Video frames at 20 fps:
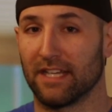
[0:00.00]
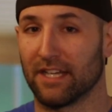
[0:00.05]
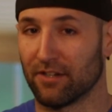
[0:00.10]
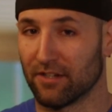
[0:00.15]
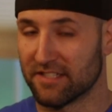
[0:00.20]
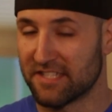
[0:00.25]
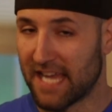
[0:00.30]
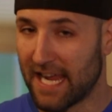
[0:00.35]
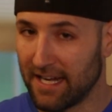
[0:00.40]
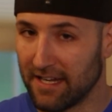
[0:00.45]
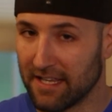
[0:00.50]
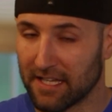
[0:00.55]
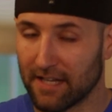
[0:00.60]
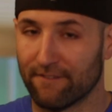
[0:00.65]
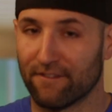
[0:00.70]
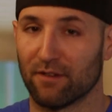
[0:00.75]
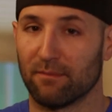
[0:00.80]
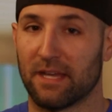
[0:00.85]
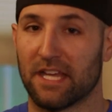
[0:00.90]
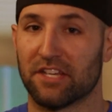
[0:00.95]
entertaining
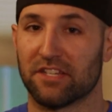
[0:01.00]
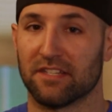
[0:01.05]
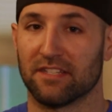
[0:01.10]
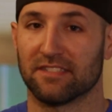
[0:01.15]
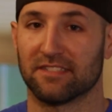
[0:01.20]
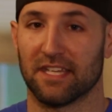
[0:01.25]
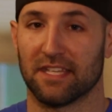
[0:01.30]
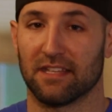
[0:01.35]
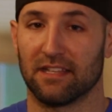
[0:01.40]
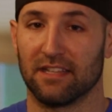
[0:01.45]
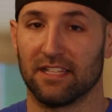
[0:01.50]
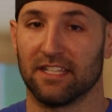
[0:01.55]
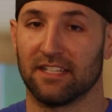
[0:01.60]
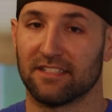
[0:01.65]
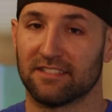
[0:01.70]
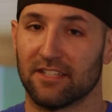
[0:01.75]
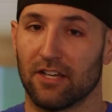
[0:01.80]
information, to say the least.